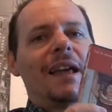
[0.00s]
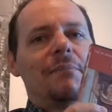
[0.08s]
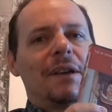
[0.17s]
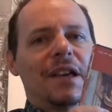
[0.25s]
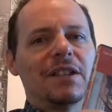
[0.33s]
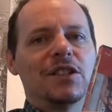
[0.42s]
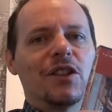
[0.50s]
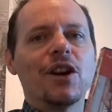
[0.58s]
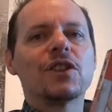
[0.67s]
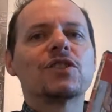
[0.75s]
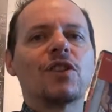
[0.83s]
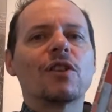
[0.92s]
because he's got
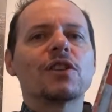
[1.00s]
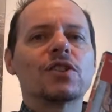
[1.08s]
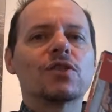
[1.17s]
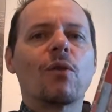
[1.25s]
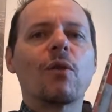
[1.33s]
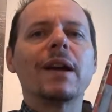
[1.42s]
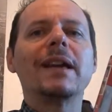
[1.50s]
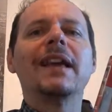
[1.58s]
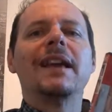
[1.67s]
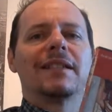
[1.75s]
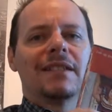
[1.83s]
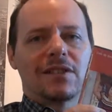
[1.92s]
to start a story
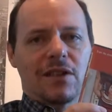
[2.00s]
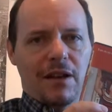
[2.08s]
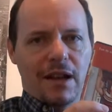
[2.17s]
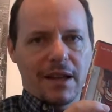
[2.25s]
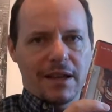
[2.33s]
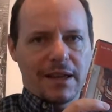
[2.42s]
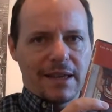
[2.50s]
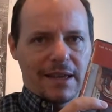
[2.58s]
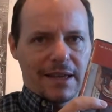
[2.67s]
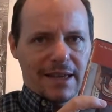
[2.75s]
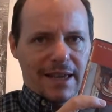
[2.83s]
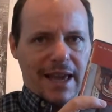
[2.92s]
that's going to
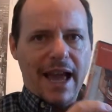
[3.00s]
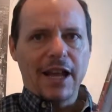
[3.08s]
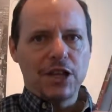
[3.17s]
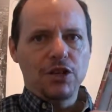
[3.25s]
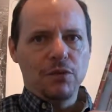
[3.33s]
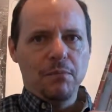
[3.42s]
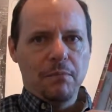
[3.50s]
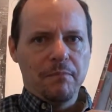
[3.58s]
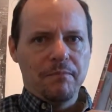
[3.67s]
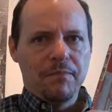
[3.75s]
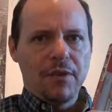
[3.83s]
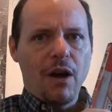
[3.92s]
catch you
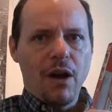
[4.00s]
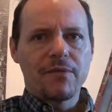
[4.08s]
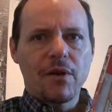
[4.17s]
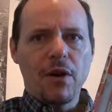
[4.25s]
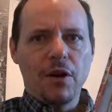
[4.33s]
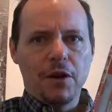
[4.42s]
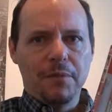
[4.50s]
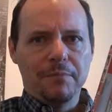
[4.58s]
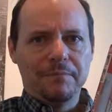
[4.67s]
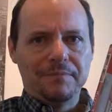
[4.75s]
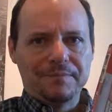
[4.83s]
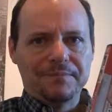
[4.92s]
off guard.
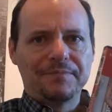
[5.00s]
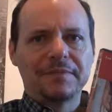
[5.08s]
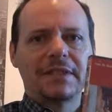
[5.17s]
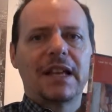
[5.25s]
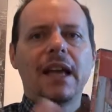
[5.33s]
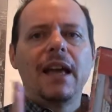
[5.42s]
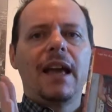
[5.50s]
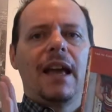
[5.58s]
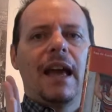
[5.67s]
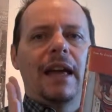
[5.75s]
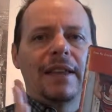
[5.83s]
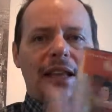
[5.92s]

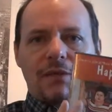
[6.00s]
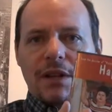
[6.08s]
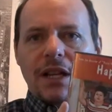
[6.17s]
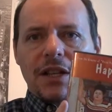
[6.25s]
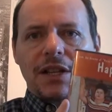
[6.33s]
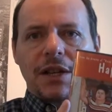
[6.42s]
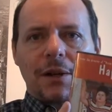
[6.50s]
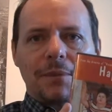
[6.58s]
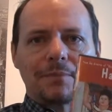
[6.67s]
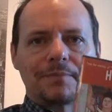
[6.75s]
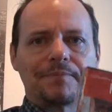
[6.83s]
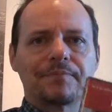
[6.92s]
And that's what he does here.
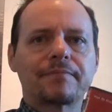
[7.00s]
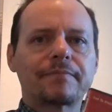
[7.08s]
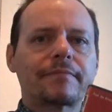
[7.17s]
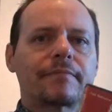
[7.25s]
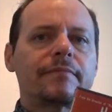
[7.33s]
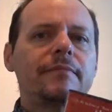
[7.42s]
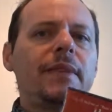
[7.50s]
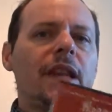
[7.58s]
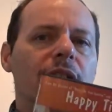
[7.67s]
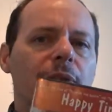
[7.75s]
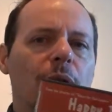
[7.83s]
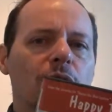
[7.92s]

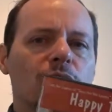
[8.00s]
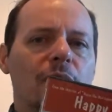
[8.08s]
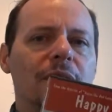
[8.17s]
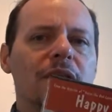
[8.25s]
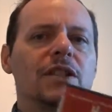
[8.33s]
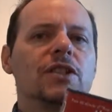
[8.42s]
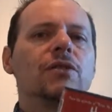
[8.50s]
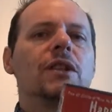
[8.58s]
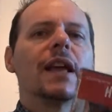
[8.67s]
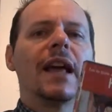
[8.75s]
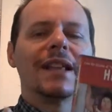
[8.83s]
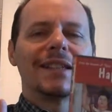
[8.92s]
You're about 20 minutes into
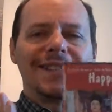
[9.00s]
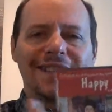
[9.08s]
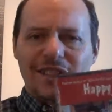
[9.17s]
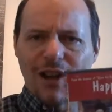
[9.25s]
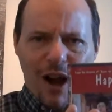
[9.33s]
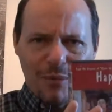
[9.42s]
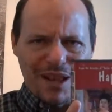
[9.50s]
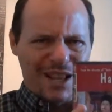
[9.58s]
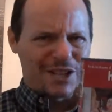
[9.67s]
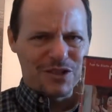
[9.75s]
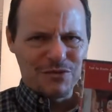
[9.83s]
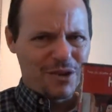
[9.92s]
it, and it still is comedy,
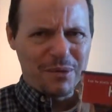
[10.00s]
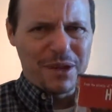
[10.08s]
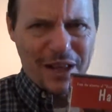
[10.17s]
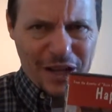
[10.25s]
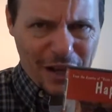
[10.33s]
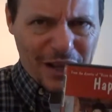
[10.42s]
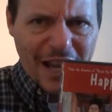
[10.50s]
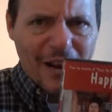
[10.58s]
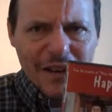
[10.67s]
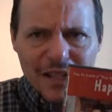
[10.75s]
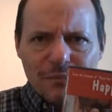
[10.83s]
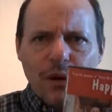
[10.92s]
extremely
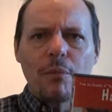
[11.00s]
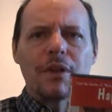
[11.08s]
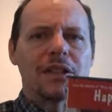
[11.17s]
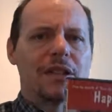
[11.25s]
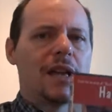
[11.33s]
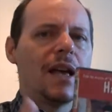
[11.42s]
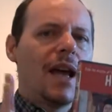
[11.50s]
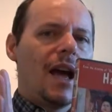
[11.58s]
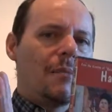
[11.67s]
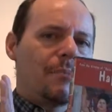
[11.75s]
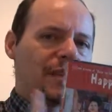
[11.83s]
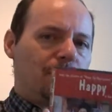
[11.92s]
hilarious moments,
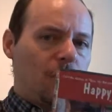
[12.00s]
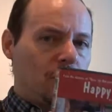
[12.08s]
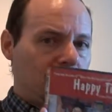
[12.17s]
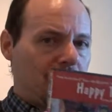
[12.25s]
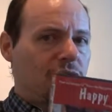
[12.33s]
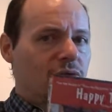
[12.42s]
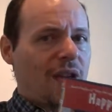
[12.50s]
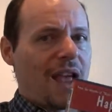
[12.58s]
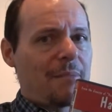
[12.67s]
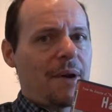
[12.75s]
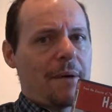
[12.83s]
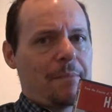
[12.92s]
but it's mostly a
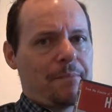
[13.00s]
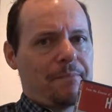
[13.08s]
drama.